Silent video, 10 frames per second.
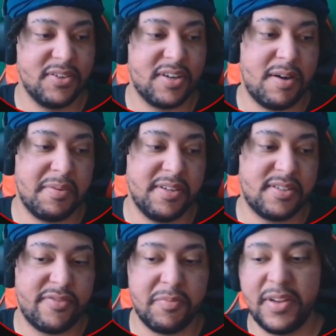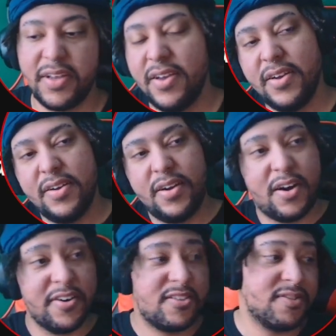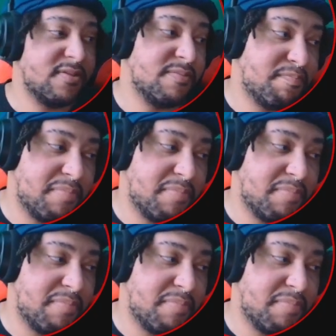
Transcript: New compilation every Monday. Alright, so